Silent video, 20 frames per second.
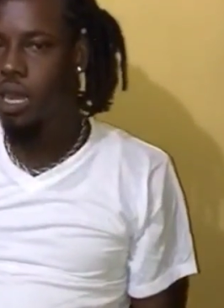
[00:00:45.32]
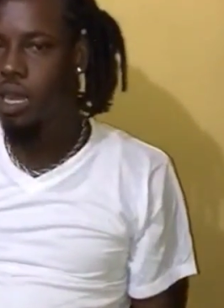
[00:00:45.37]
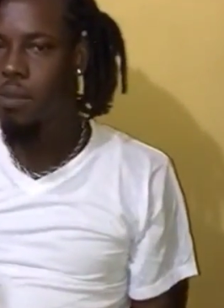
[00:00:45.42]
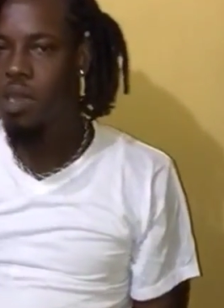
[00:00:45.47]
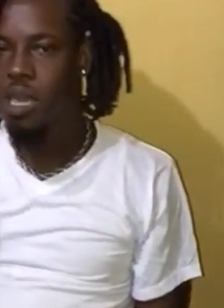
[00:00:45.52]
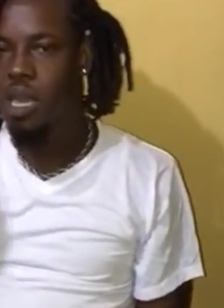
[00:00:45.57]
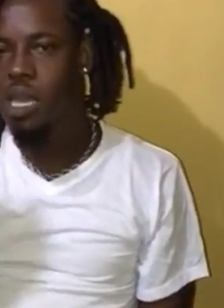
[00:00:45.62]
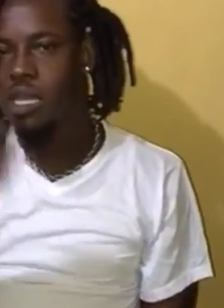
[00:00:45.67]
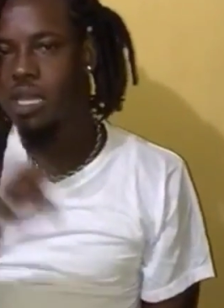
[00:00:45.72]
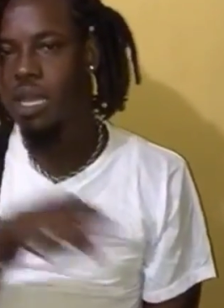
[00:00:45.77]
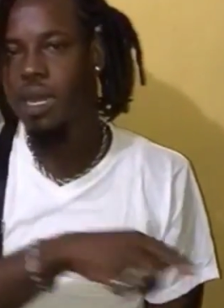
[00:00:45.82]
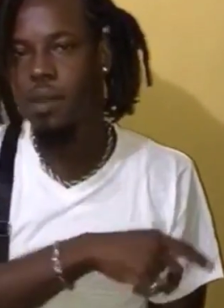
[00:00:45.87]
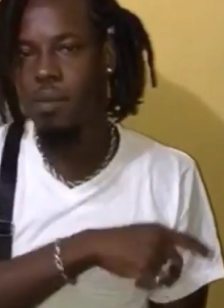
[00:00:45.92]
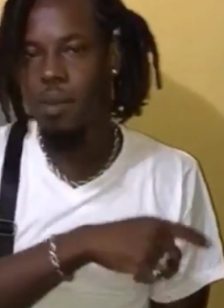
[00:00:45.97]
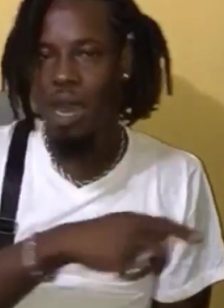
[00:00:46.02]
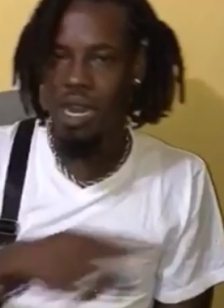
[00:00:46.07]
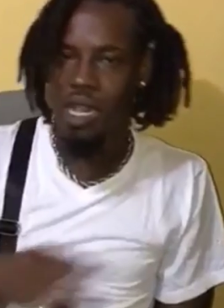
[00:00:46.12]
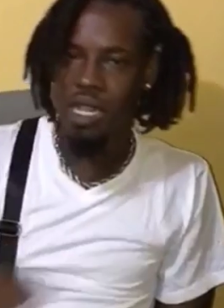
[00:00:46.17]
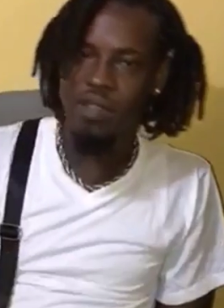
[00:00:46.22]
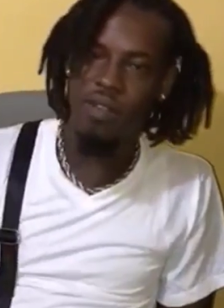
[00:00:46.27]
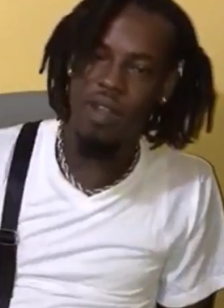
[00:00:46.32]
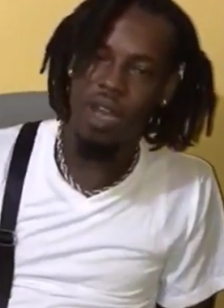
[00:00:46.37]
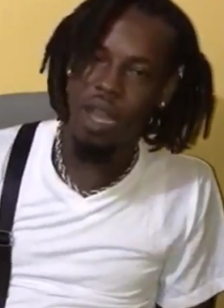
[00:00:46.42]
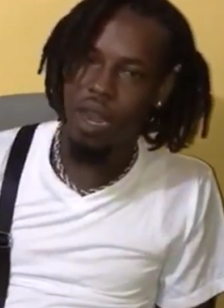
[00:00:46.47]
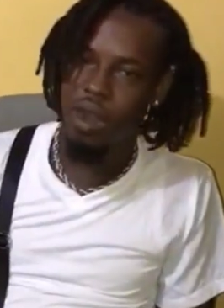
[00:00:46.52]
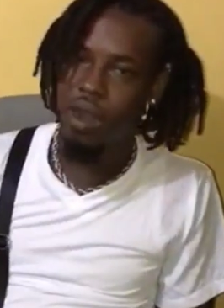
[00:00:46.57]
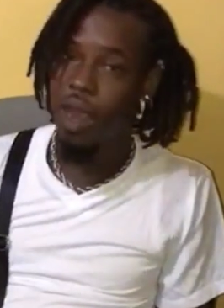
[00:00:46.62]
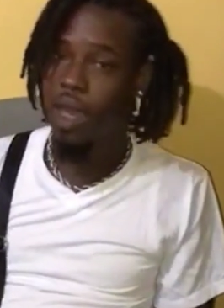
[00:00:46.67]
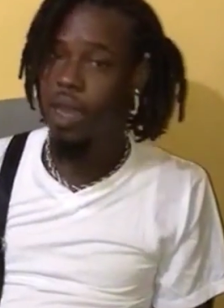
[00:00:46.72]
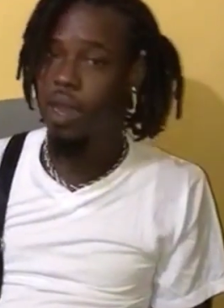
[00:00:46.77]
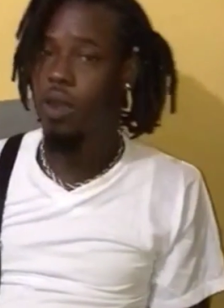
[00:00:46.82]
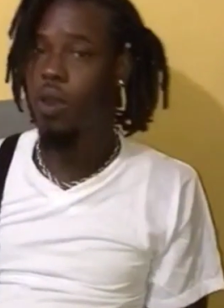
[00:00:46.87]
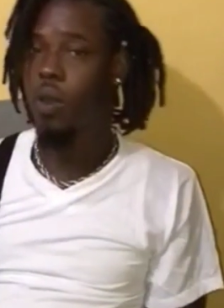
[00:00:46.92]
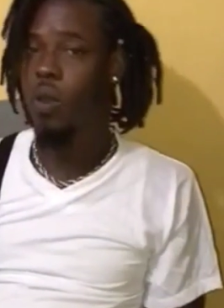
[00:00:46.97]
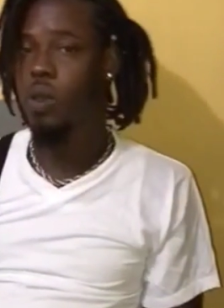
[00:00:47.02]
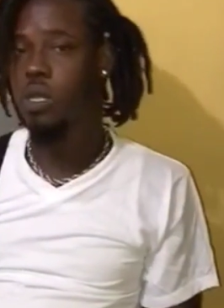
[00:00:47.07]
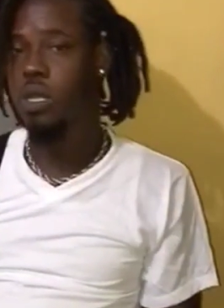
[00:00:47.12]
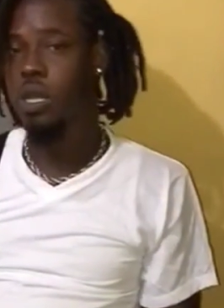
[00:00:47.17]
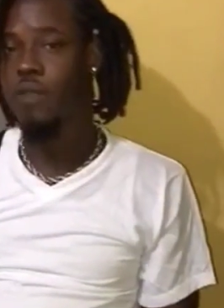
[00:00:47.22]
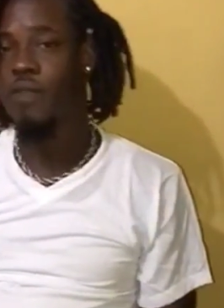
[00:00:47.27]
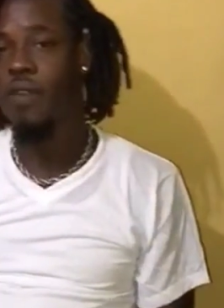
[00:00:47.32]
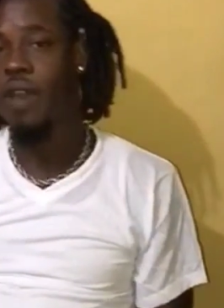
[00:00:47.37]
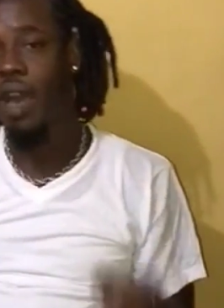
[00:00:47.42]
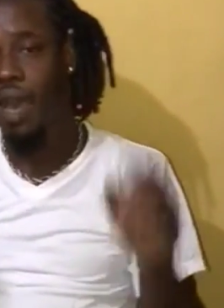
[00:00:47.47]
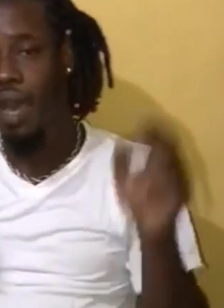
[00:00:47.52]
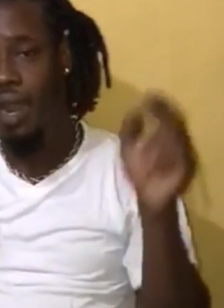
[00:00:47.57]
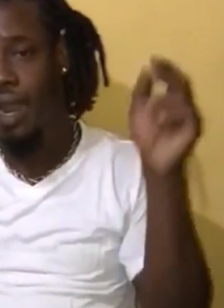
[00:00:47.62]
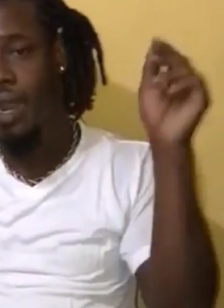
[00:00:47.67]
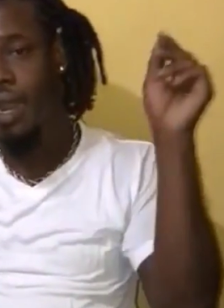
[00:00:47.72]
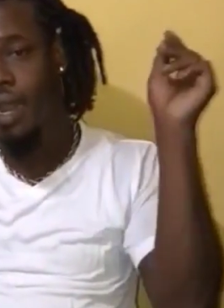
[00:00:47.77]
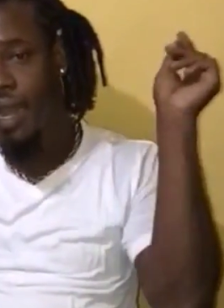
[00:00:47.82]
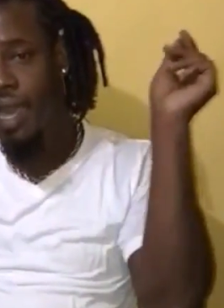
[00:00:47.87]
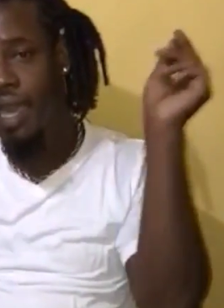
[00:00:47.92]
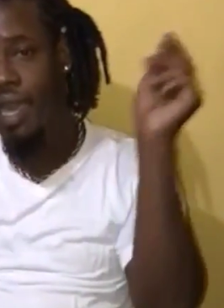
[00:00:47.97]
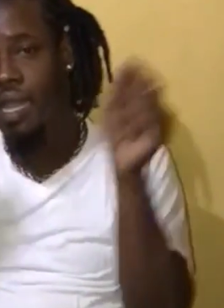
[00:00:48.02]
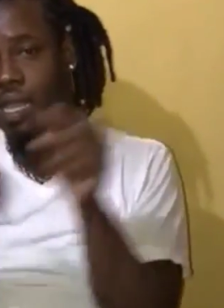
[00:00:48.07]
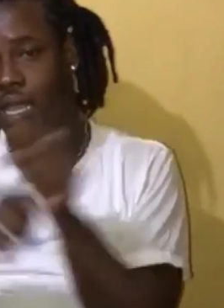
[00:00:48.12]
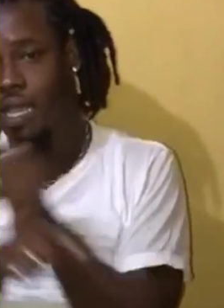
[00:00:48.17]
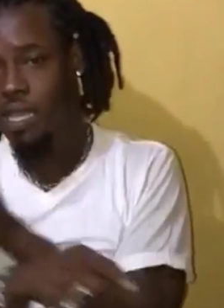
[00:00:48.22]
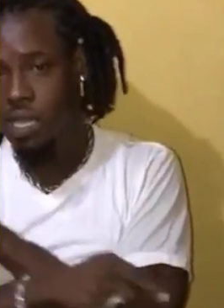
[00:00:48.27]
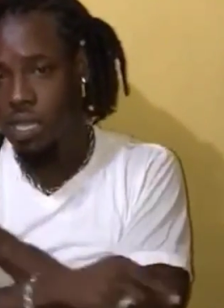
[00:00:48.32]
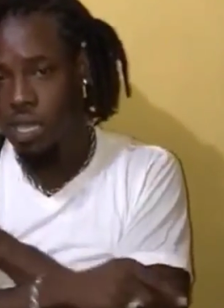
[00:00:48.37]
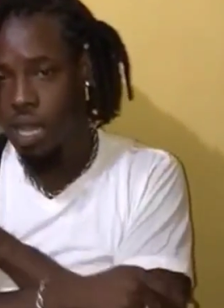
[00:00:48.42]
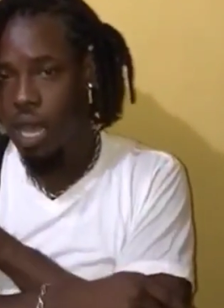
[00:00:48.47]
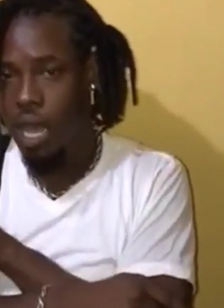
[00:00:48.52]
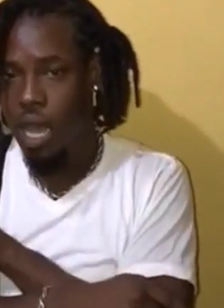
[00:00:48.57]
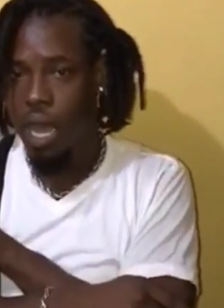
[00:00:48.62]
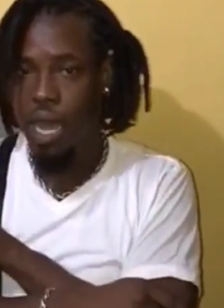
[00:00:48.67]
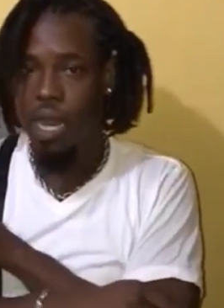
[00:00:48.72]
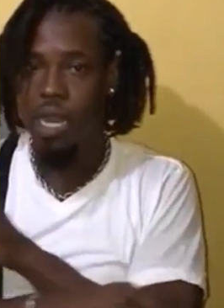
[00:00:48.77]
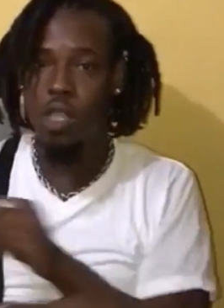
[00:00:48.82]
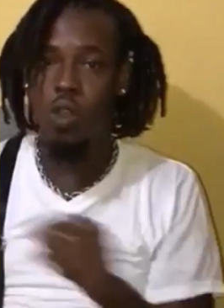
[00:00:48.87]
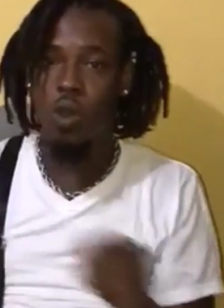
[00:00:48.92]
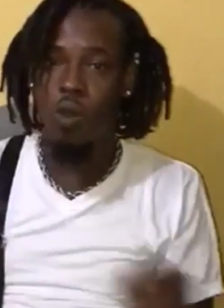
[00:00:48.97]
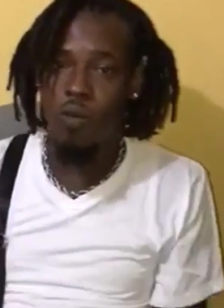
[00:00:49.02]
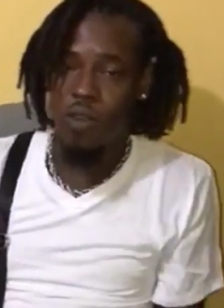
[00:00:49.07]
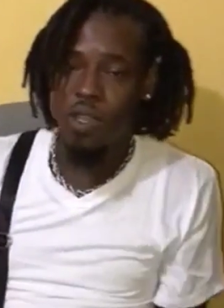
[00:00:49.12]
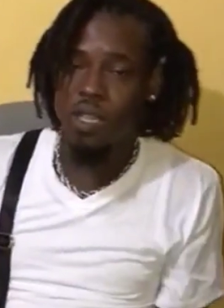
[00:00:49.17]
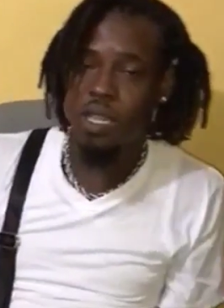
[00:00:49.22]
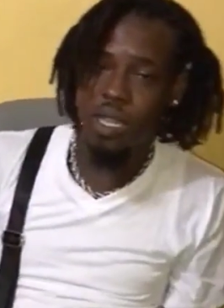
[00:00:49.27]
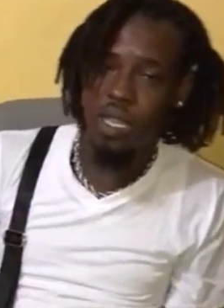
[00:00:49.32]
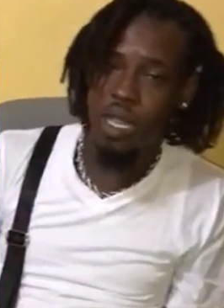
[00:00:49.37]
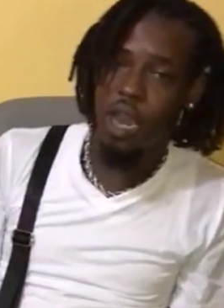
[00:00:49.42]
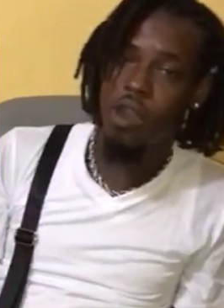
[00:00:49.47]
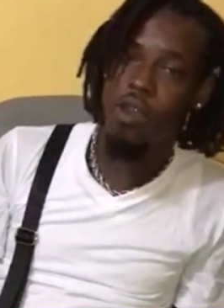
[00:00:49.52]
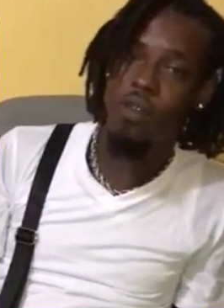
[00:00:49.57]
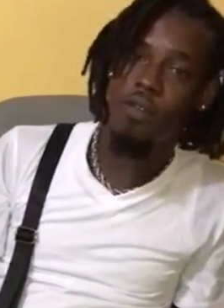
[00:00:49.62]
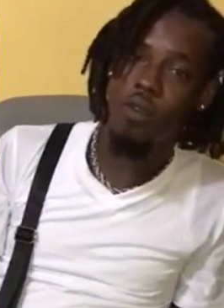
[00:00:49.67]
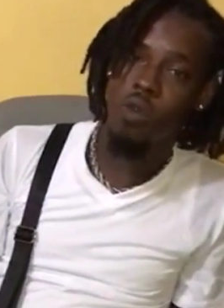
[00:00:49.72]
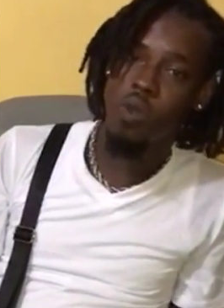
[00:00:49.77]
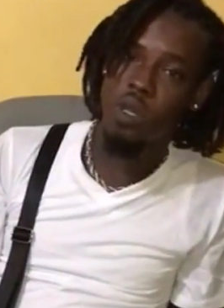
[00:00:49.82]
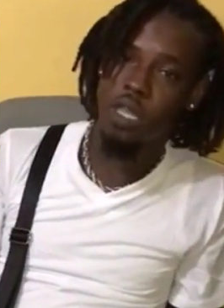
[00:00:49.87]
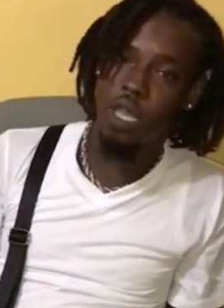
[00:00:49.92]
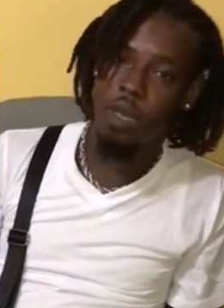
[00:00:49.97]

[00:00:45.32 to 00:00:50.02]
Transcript: Biggest and the baddest vlogger right now. So for all of the latest and the toughest set of reviews,